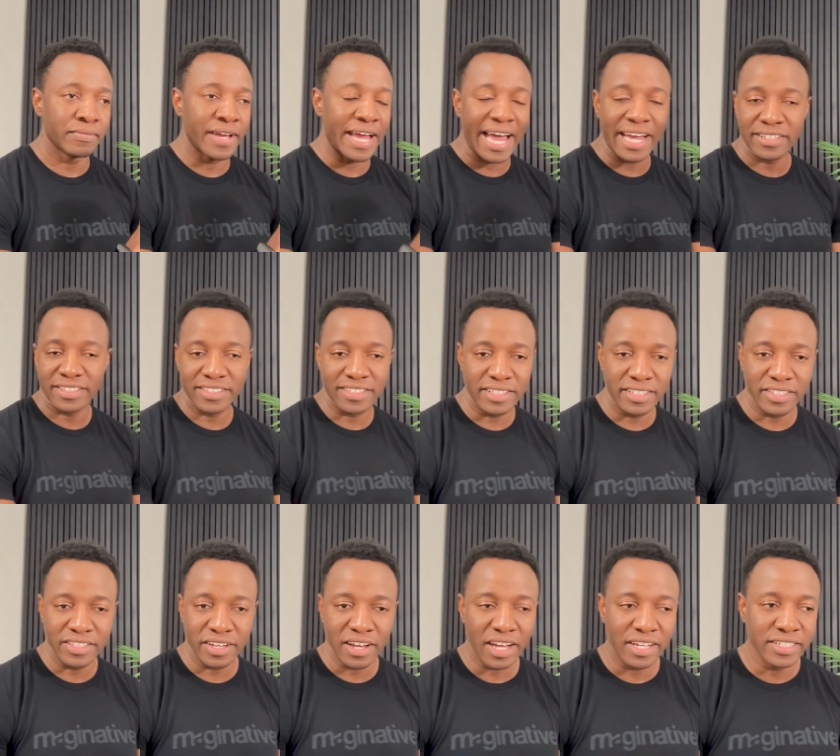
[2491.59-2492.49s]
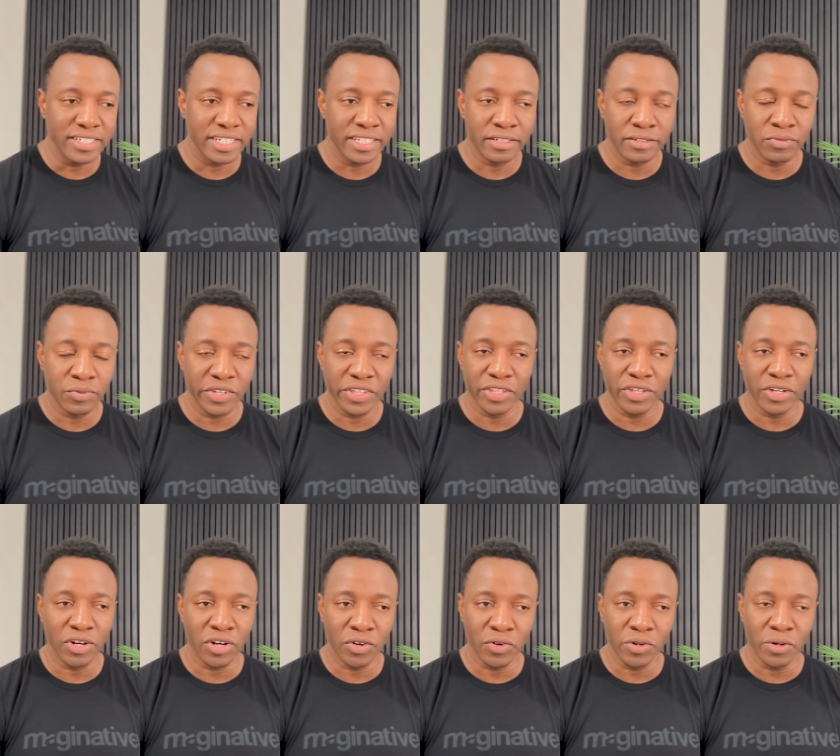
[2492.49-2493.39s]
access this content with
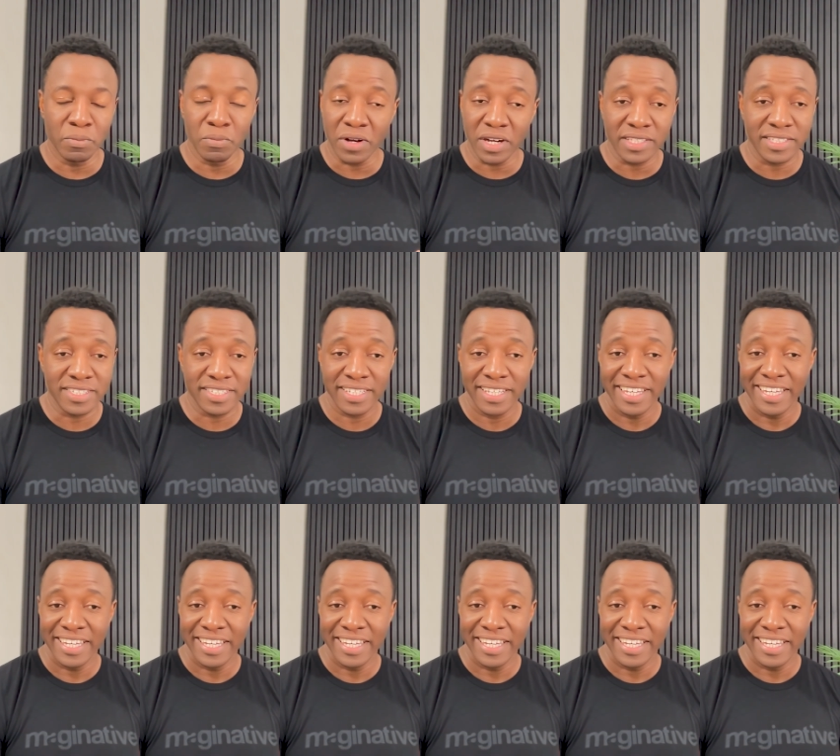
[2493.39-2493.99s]
or bots